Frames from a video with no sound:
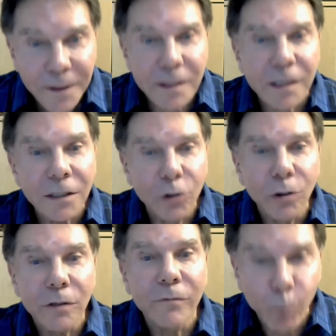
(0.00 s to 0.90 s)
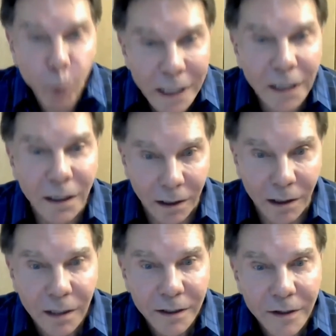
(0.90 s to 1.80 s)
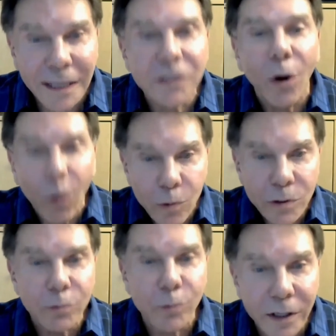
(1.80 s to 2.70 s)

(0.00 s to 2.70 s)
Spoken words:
the goodwill that goes